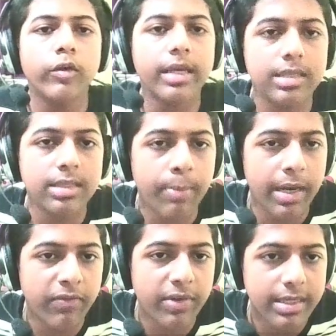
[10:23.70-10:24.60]
So now you
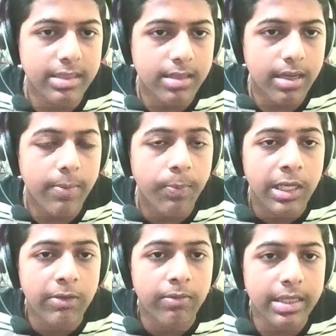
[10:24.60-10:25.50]
can see the benefit is
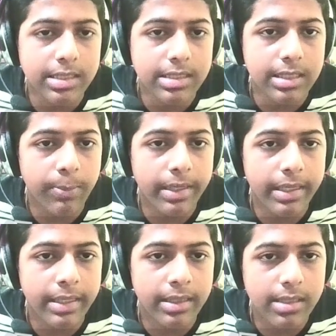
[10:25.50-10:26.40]
there. We are
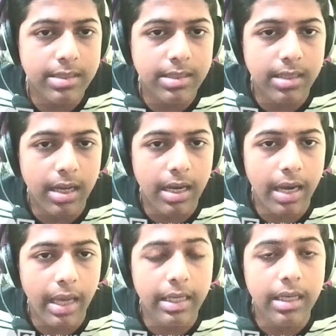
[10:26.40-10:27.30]
just repeating this
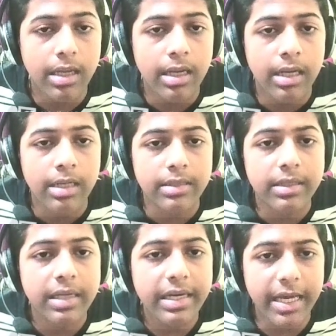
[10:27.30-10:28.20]
line
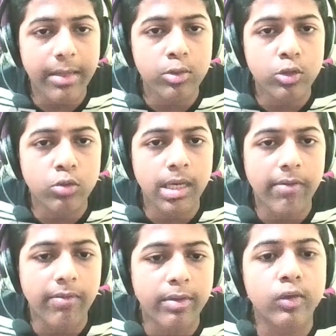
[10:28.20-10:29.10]
3
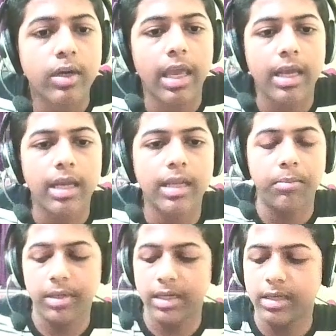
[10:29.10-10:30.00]
times to make our
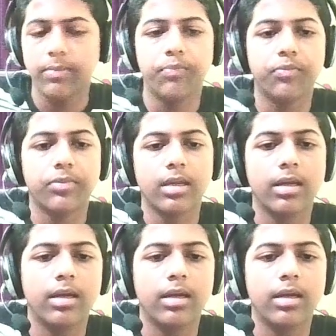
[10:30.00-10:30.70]
triangle complete.